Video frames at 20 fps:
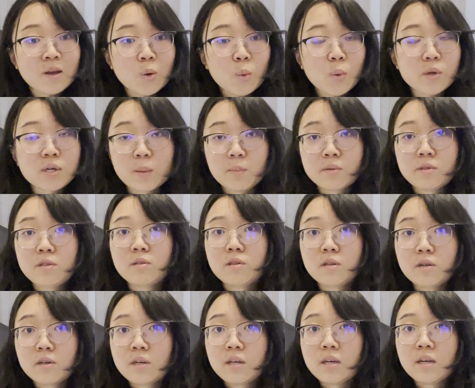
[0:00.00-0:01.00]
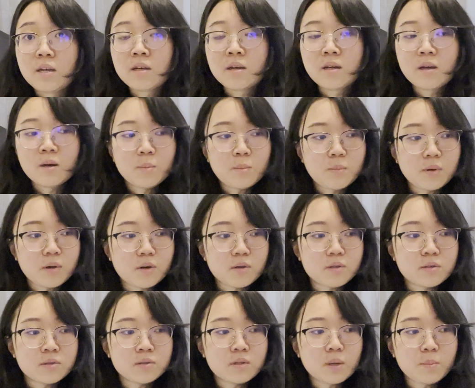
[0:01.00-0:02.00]
which I'm still learning,
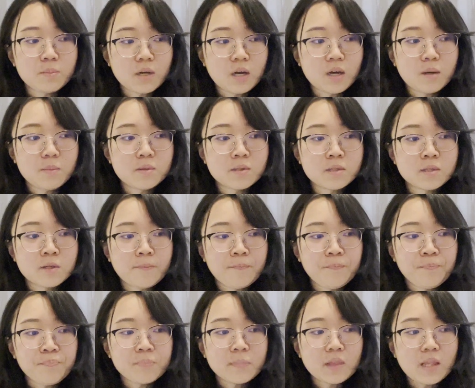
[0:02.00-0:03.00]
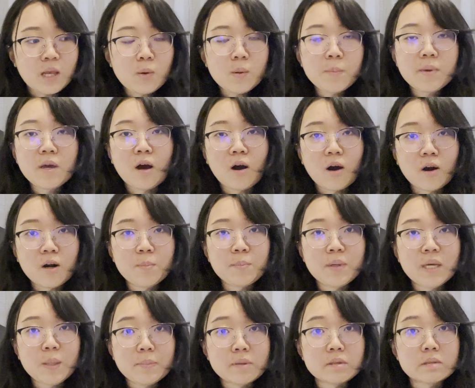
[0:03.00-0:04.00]
because sometimes there will be hard
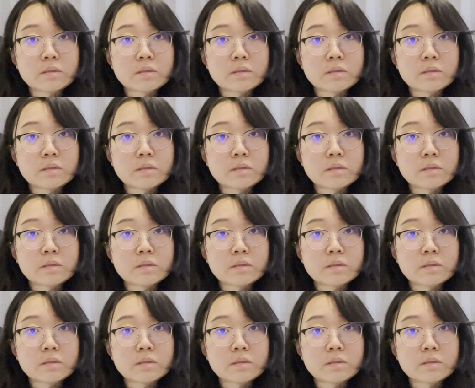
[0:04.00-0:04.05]
people,